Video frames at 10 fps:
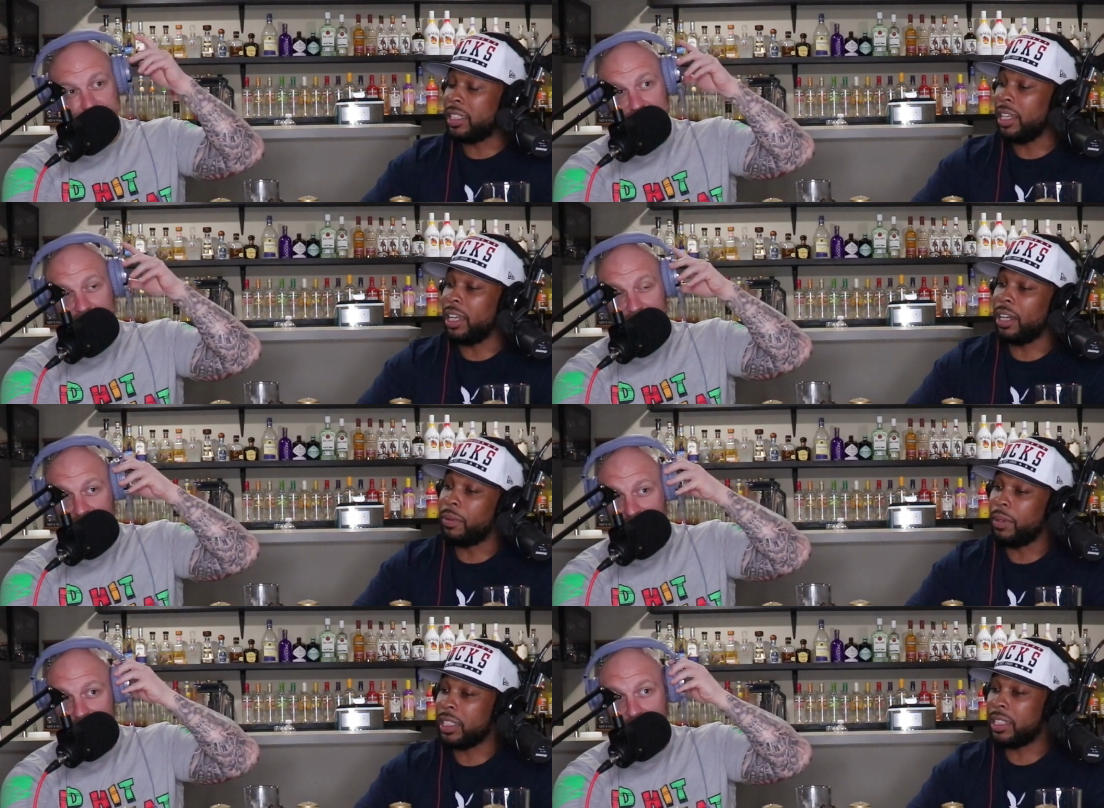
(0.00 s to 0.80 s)
Speaker 1: sit
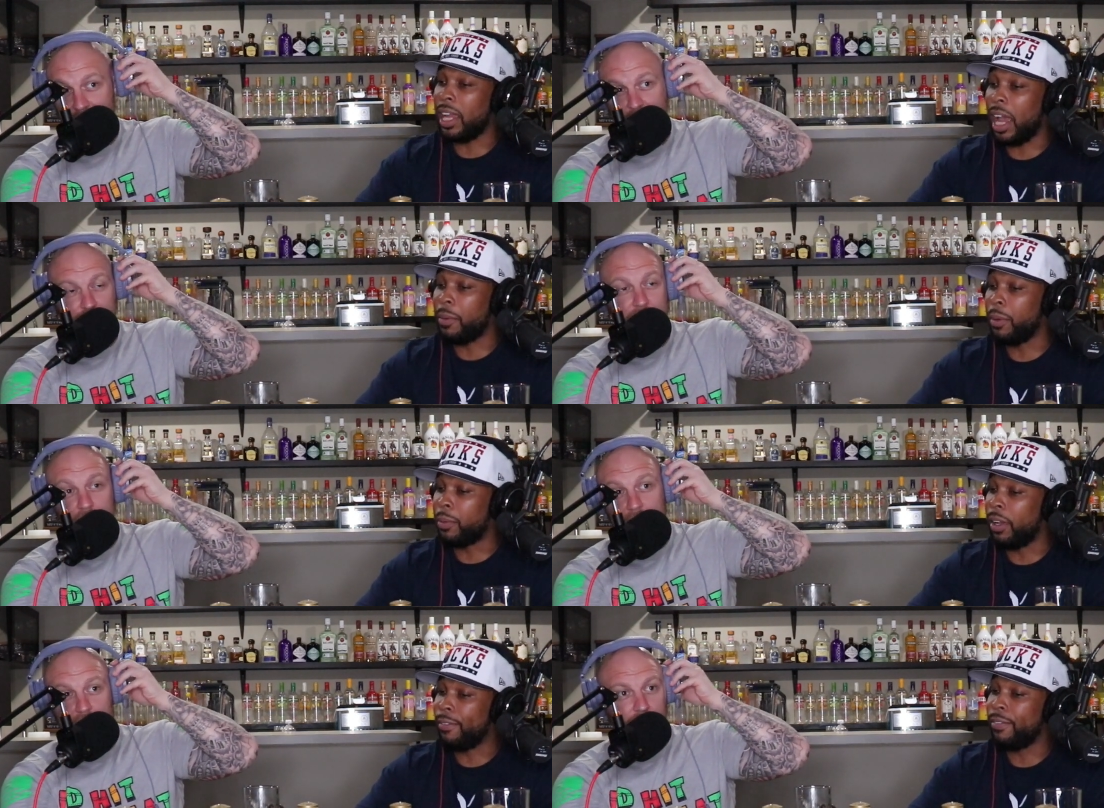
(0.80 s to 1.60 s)
here and we can say how we
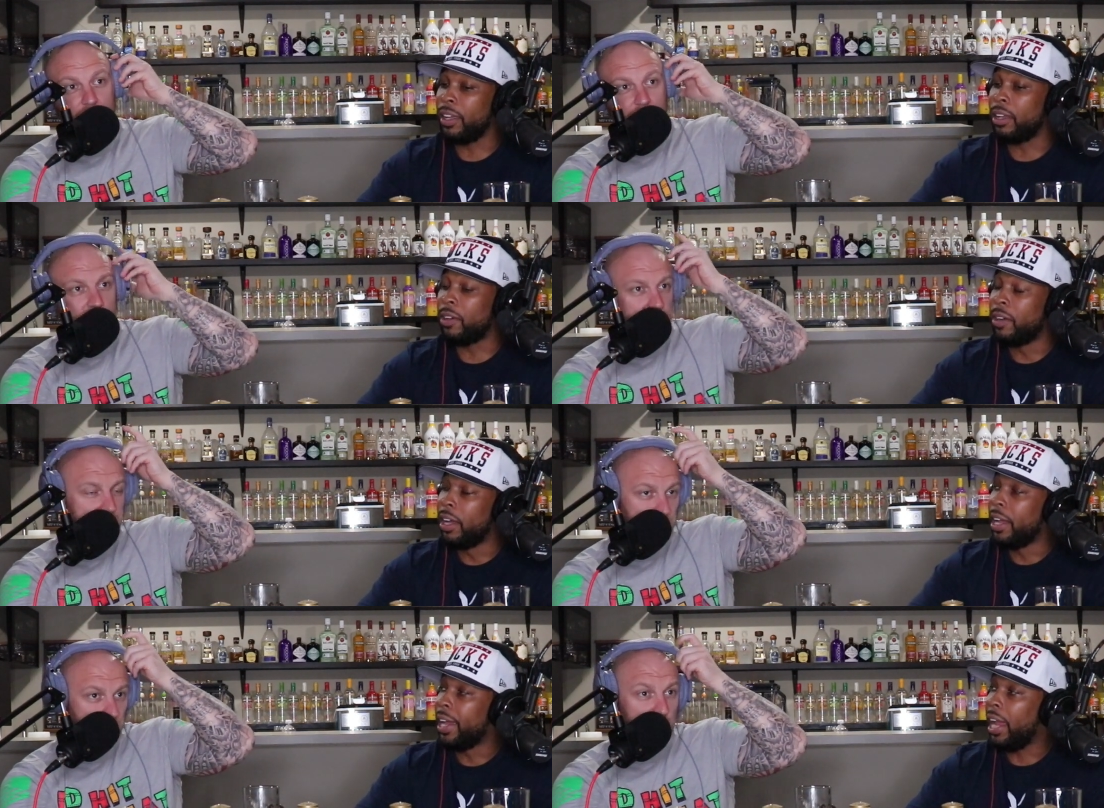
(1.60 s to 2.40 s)
really feel,
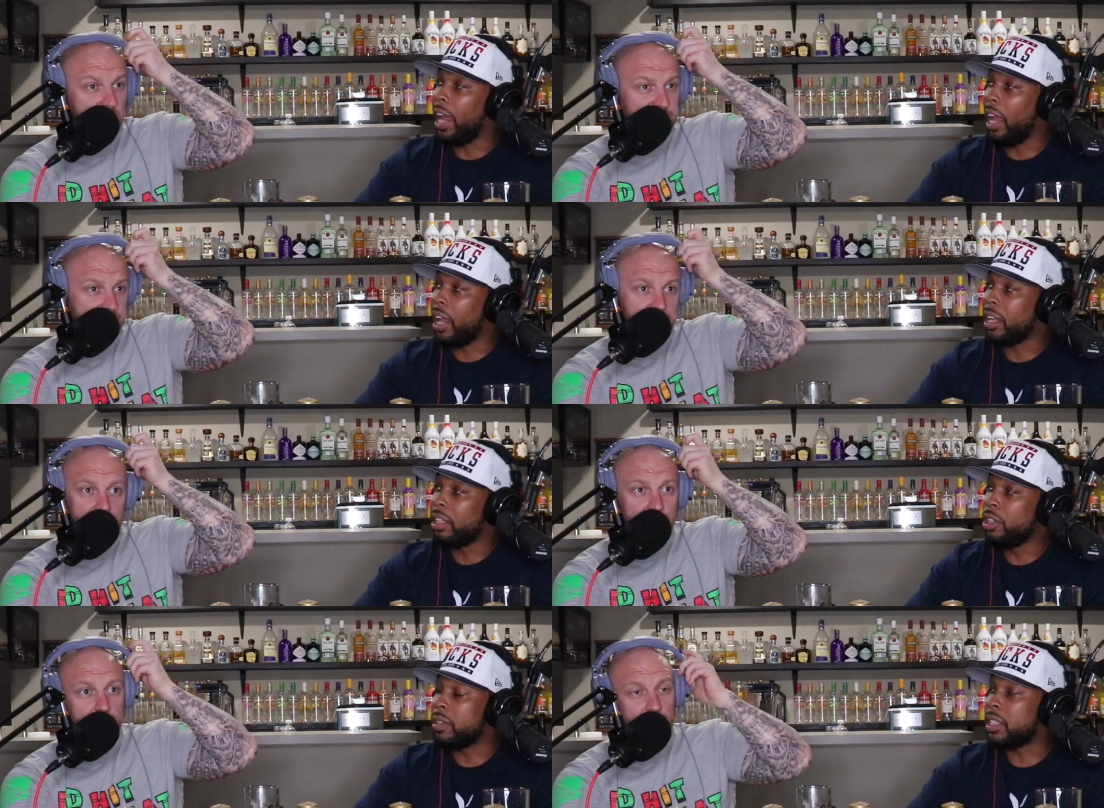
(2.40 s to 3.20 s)
would, and
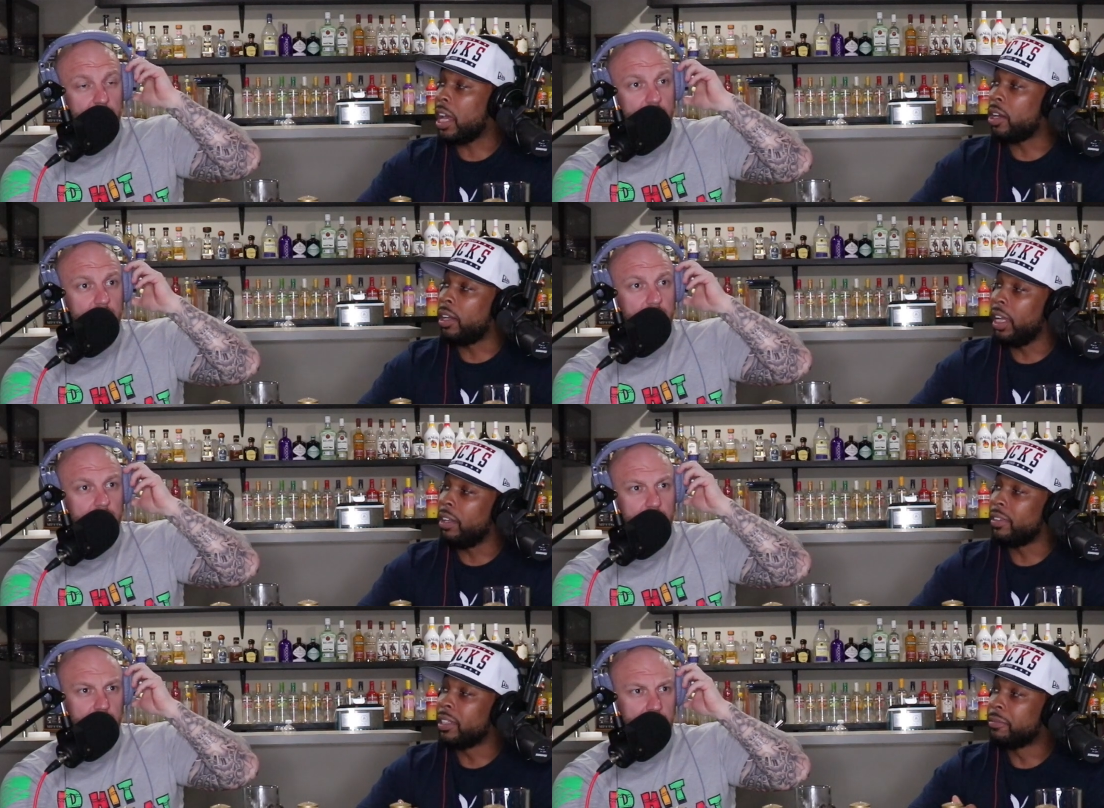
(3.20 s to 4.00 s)
you can take it or
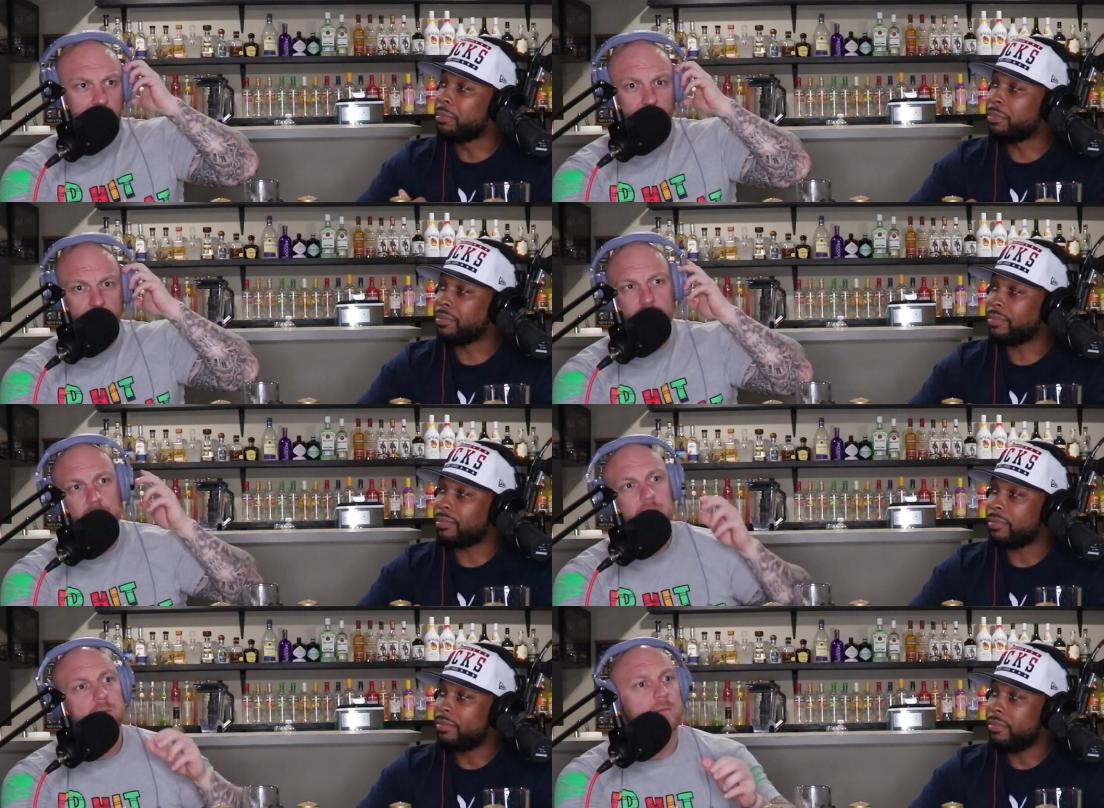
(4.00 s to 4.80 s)
leave it.
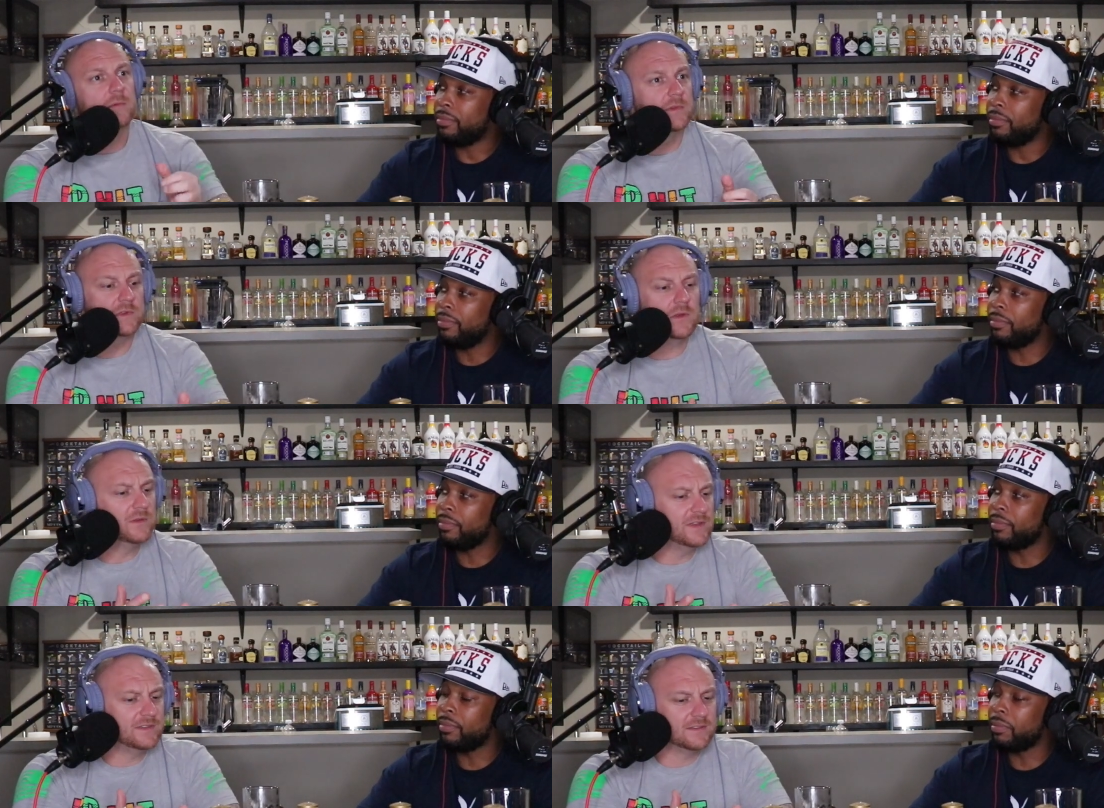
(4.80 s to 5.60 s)
So
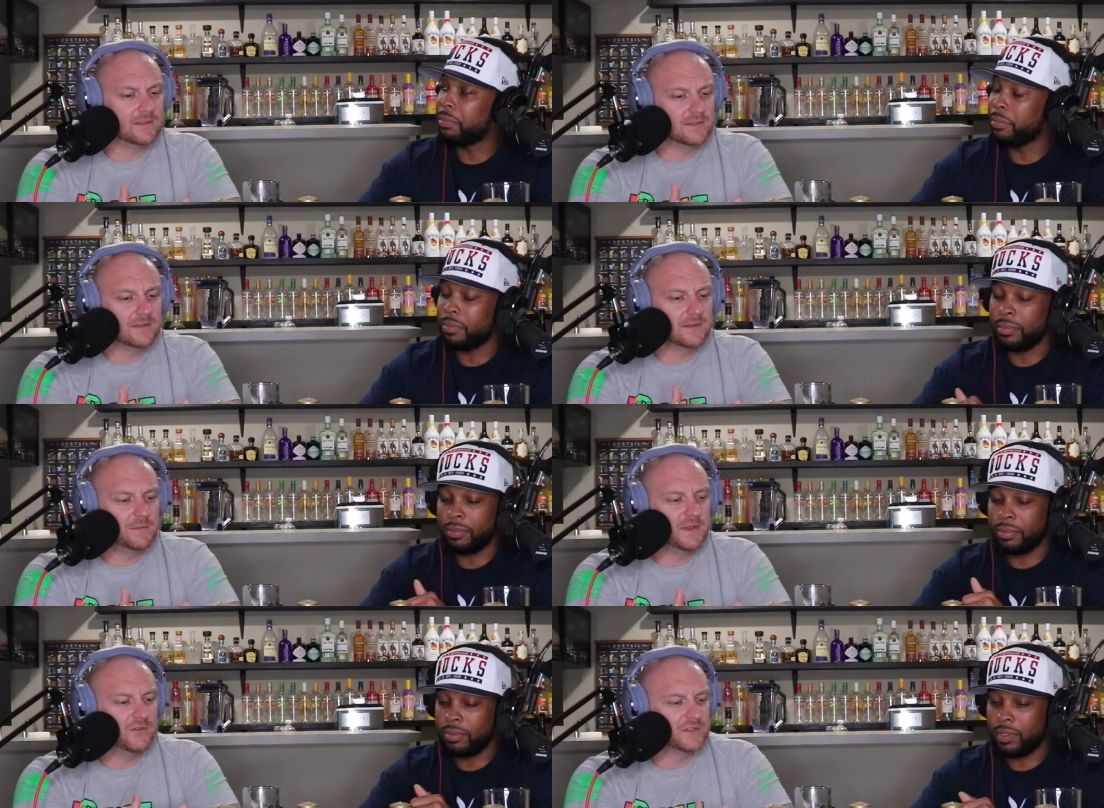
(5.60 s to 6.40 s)
this,
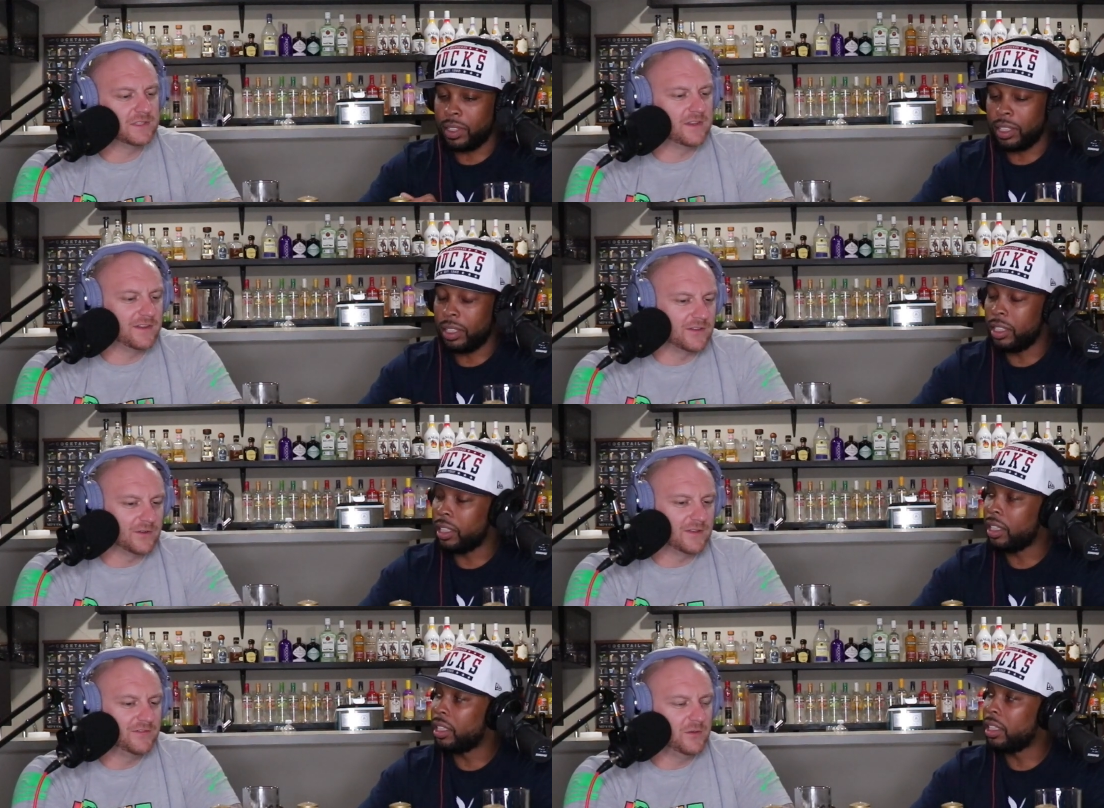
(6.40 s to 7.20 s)
Speaker 2: let me give you a
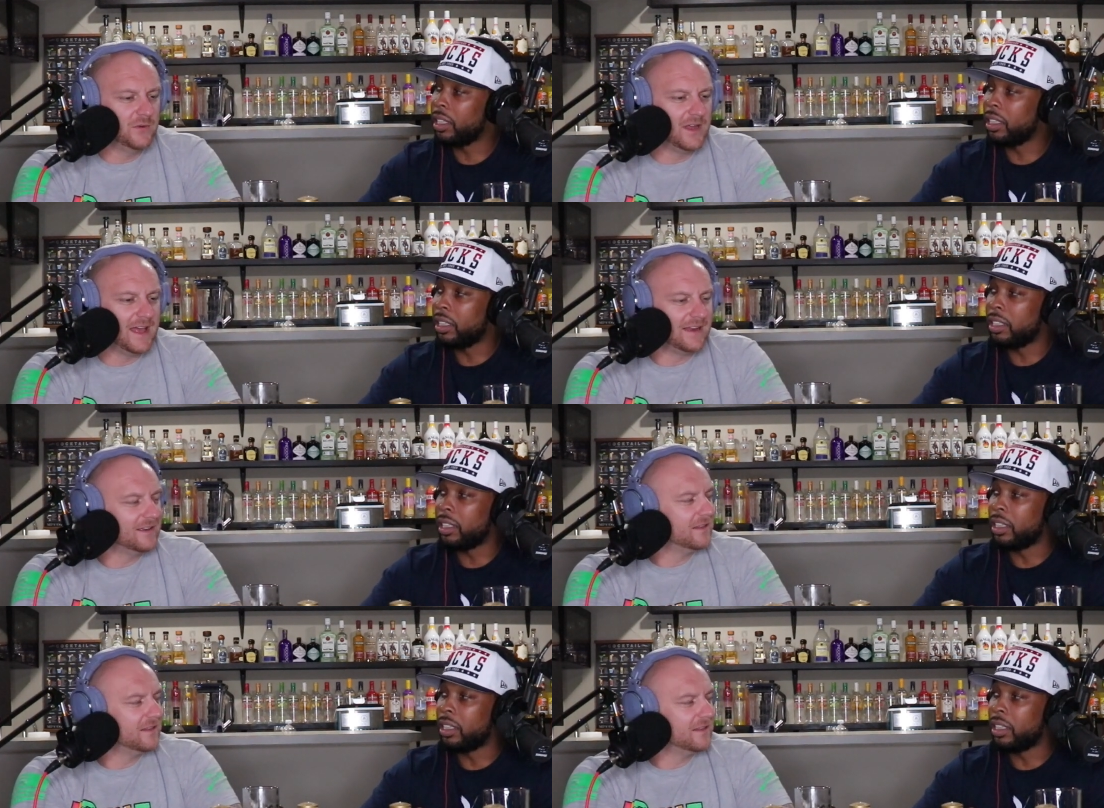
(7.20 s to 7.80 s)
scenario. If you were at a